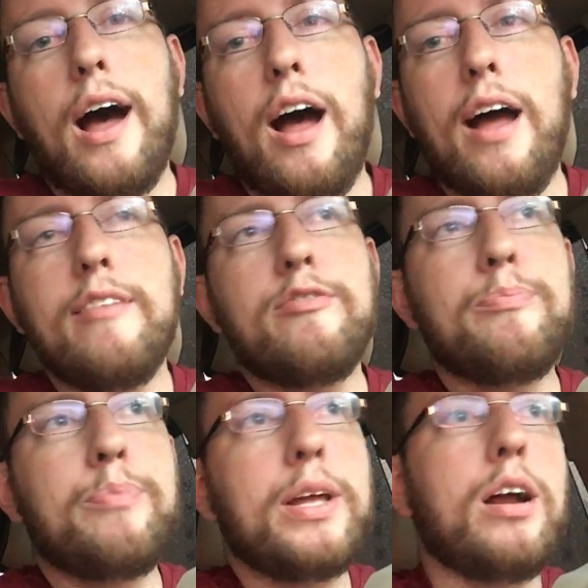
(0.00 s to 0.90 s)

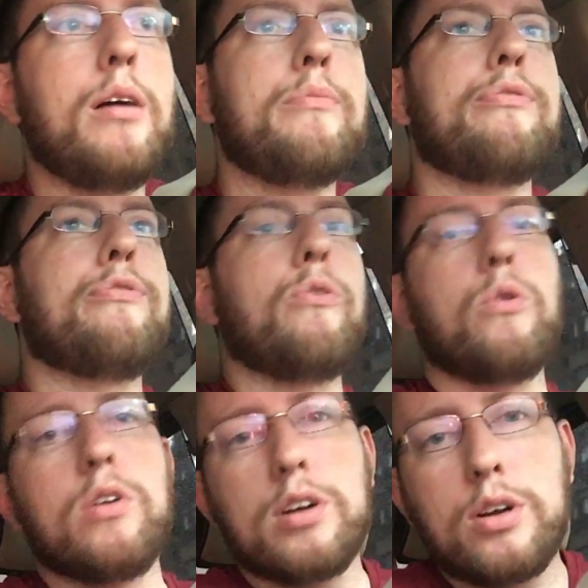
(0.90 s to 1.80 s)
I've been up
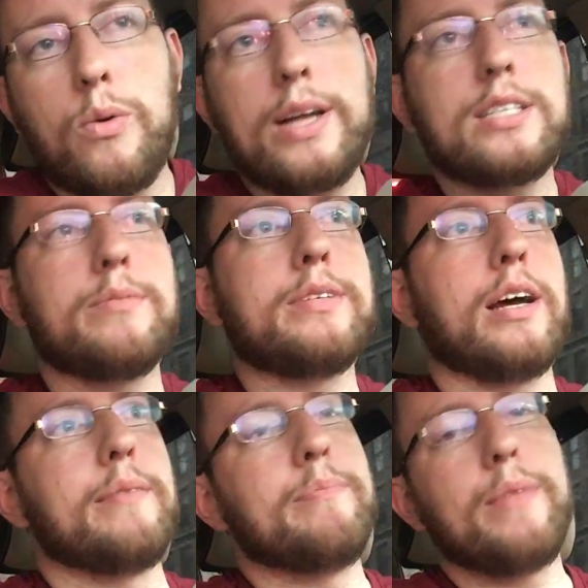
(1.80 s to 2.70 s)
for quite some
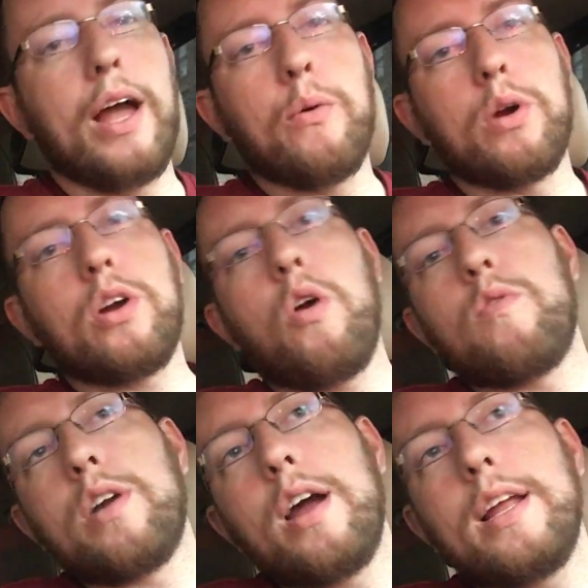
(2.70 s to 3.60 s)
time. I work
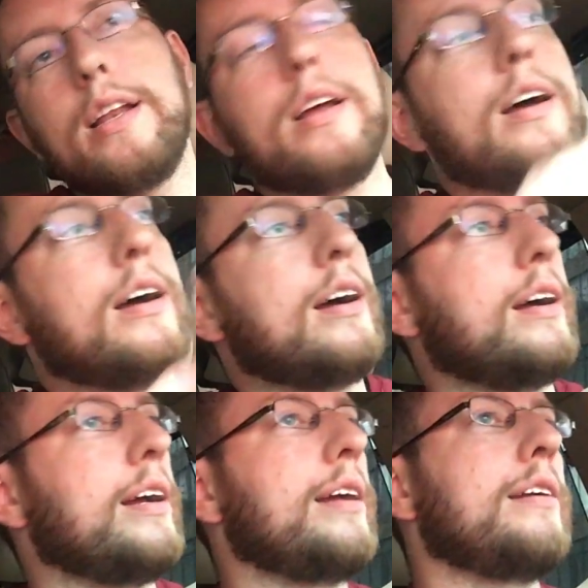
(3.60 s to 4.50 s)
overnight.
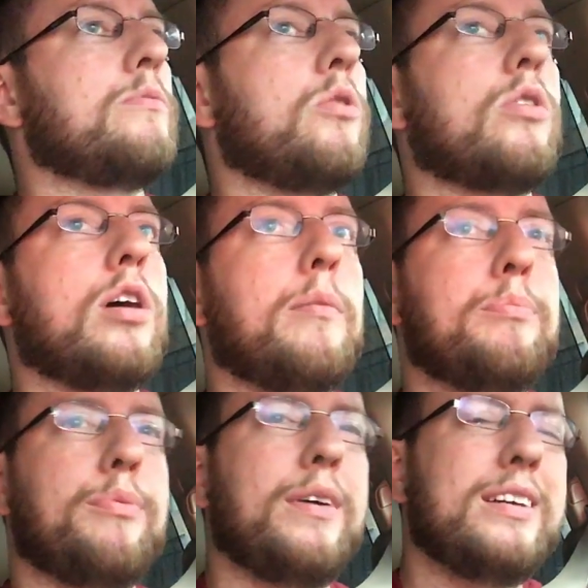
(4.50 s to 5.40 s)
I woke up
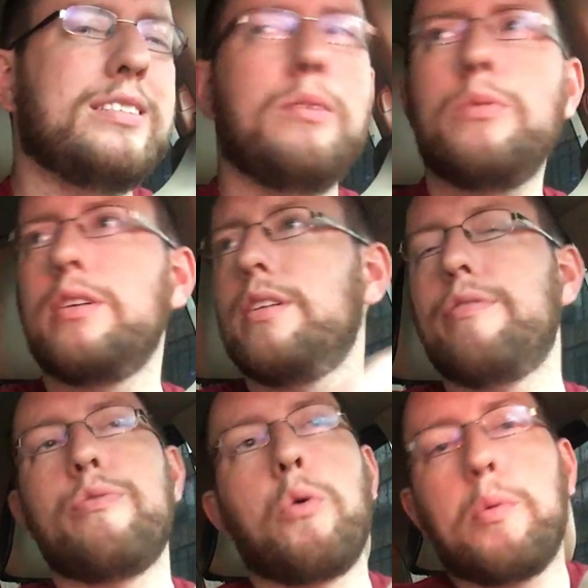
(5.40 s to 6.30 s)
uh, somewhere in the
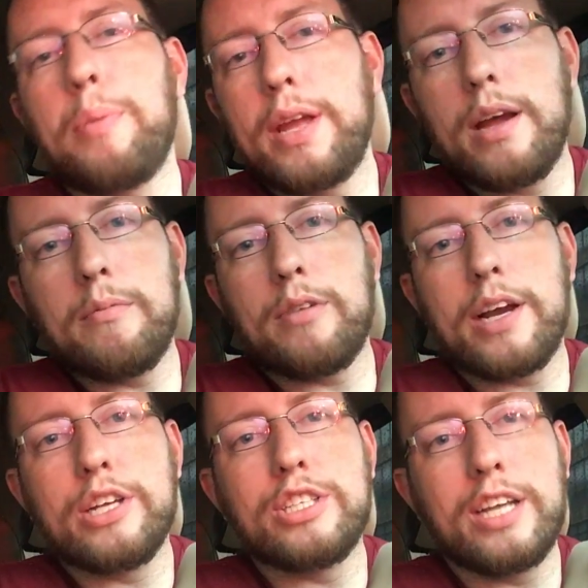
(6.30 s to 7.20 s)
4 p.m.
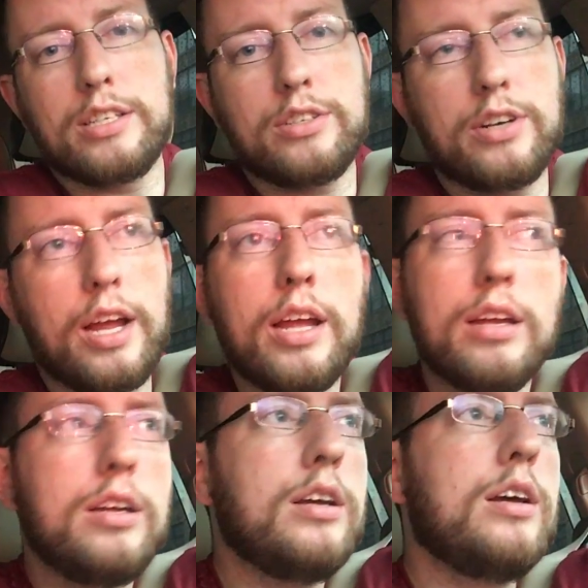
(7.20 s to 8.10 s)
range yesterday.
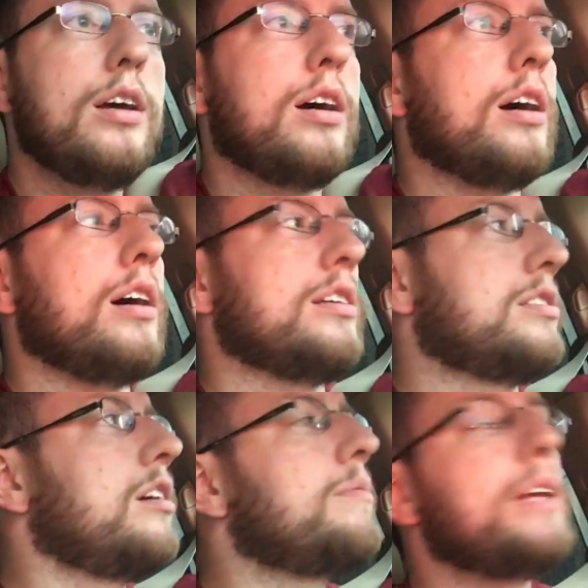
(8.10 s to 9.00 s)
Uh,
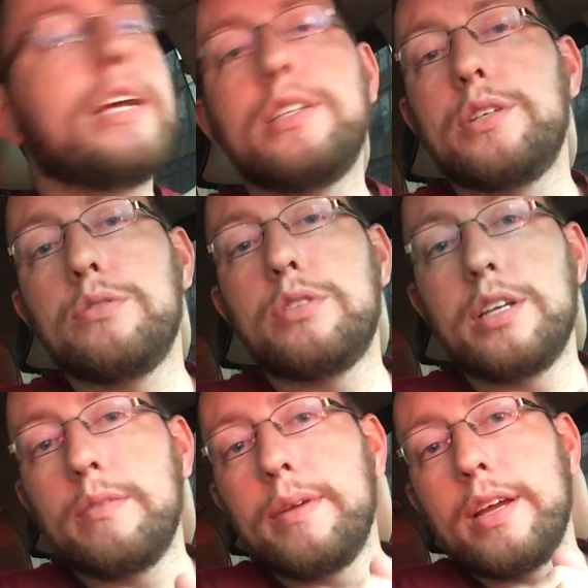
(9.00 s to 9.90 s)
some days you
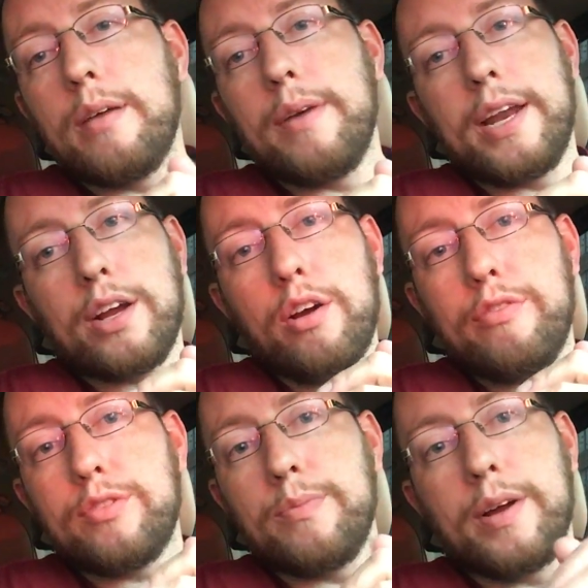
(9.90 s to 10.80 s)
see me, I'm heading
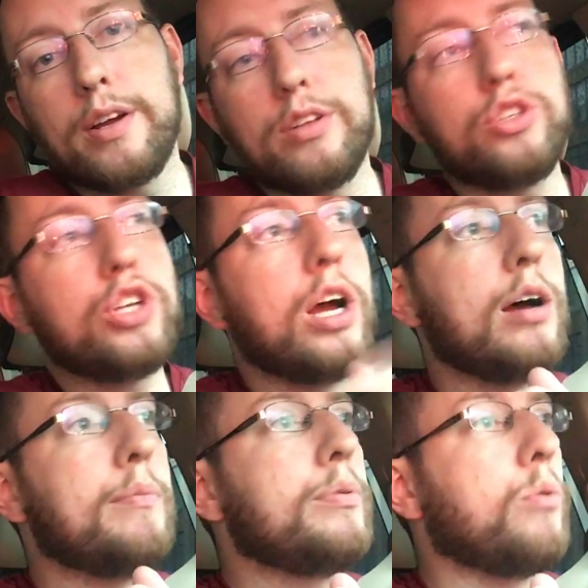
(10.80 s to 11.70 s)
off to my other
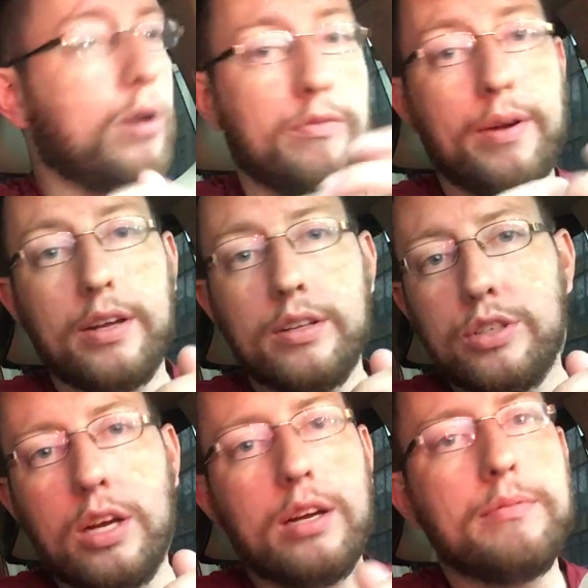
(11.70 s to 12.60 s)
job, one of my
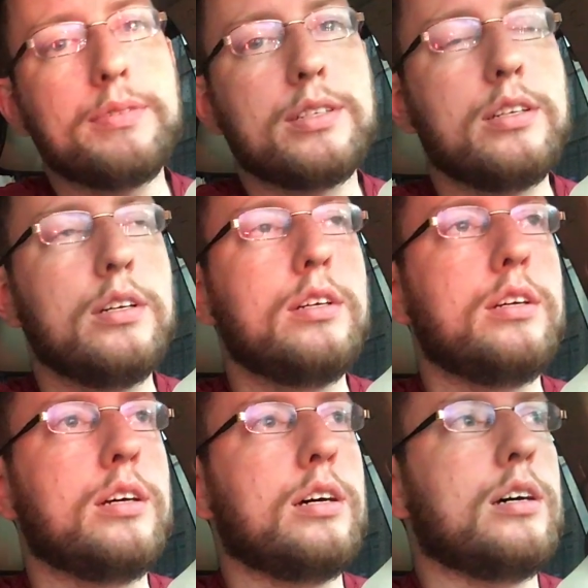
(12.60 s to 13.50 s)
jobs.
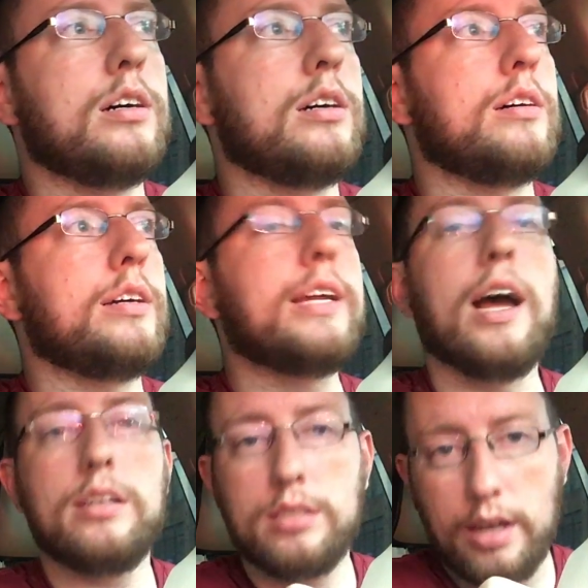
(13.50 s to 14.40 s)
Uh,
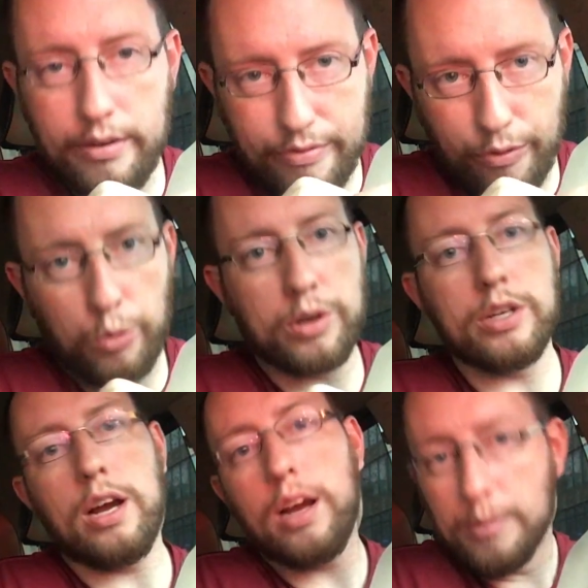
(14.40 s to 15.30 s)
yes, I have four
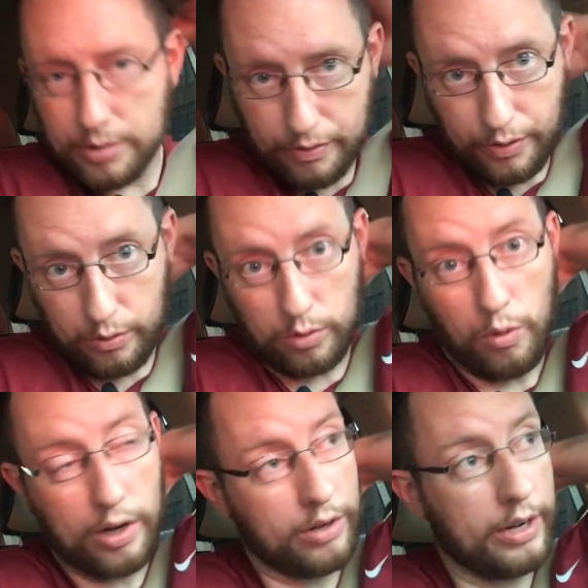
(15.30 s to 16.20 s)
jobs. If you were
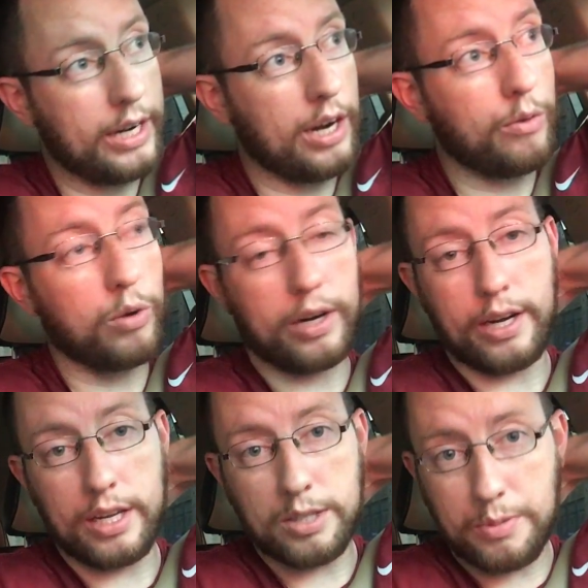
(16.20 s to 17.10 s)
wondering, I work at
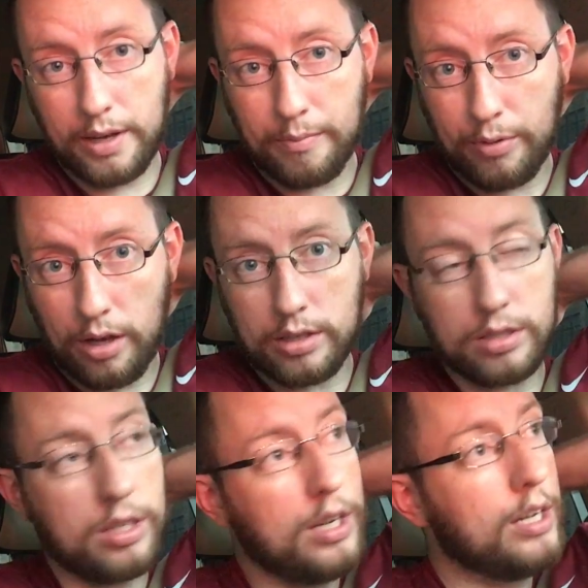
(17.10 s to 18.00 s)
ESPN
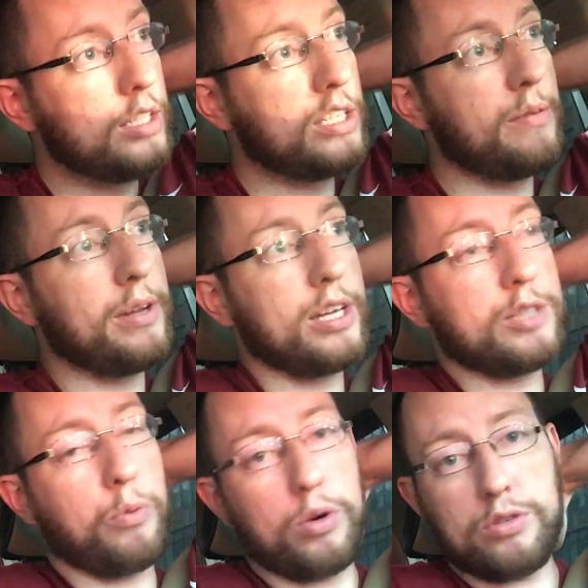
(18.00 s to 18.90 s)
Plus, CBS
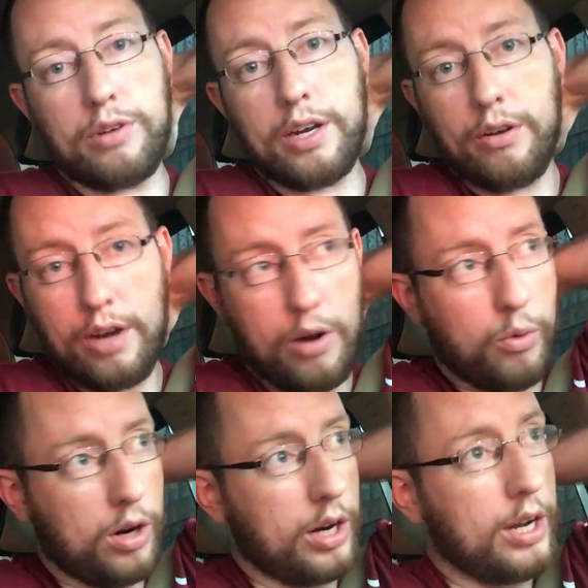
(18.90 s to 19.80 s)
Sports Radio
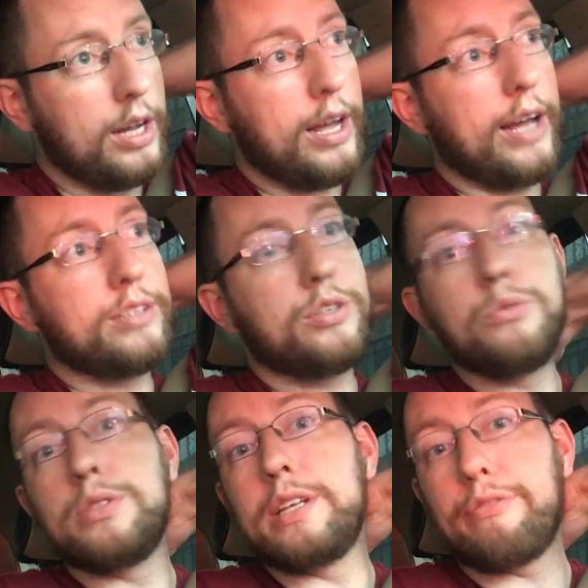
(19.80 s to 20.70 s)
Network, and
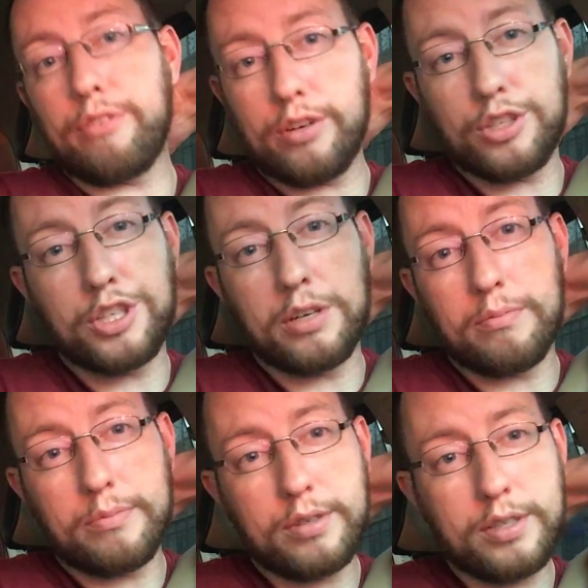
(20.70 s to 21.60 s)
two different
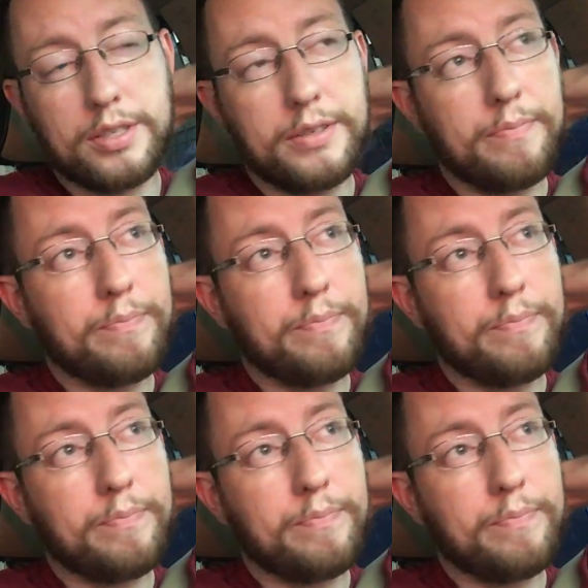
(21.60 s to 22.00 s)
gyms.